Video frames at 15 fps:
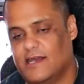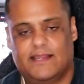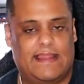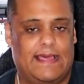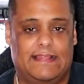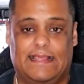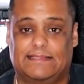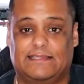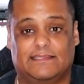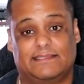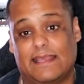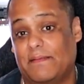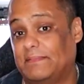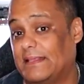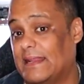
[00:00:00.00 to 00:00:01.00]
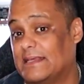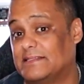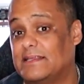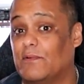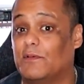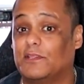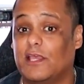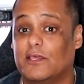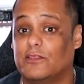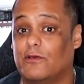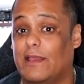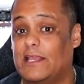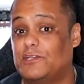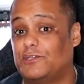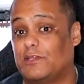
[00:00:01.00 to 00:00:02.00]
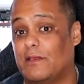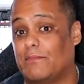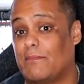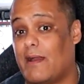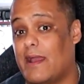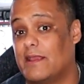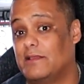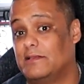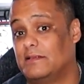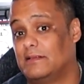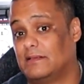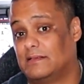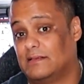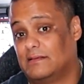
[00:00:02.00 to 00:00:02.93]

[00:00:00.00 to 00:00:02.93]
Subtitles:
That's the same thing I said with the other HDMI